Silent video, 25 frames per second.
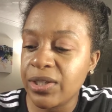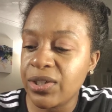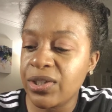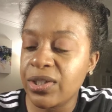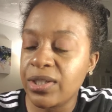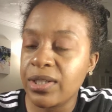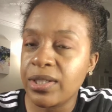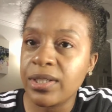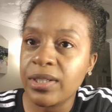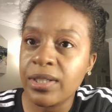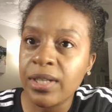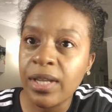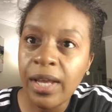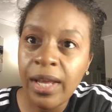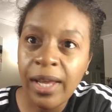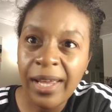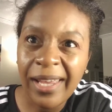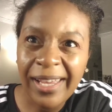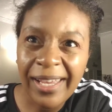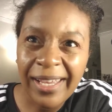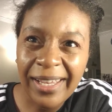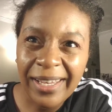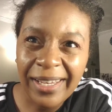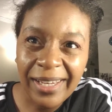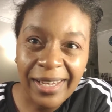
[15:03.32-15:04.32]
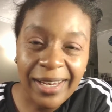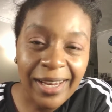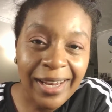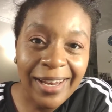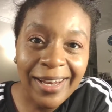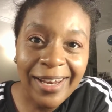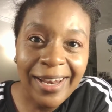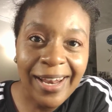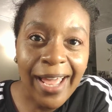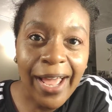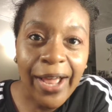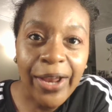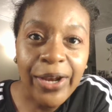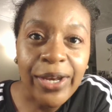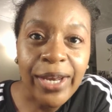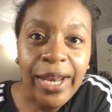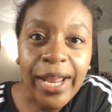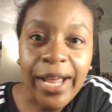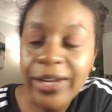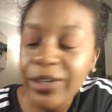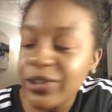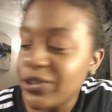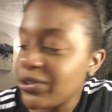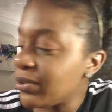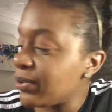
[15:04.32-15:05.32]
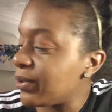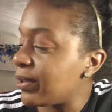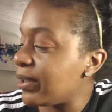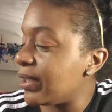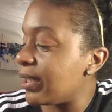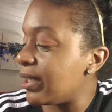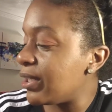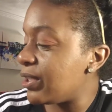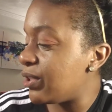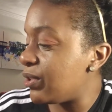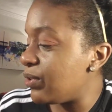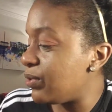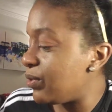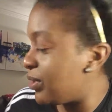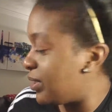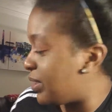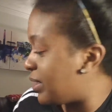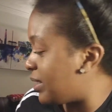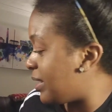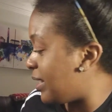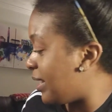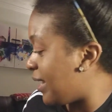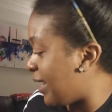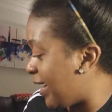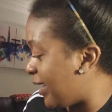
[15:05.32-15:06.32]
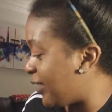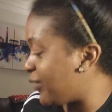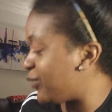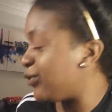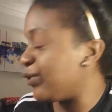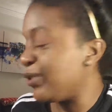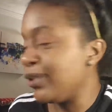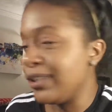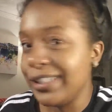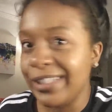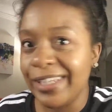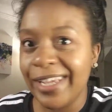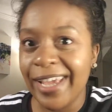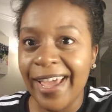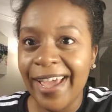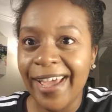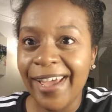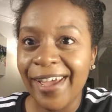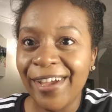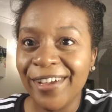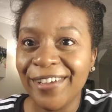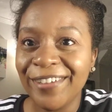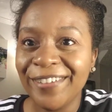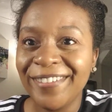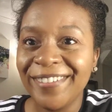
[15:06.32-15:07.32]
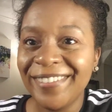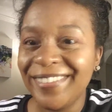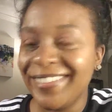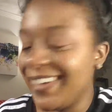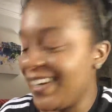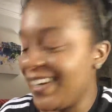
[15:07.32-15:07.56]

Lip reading: it's just not natural unless you just naturally have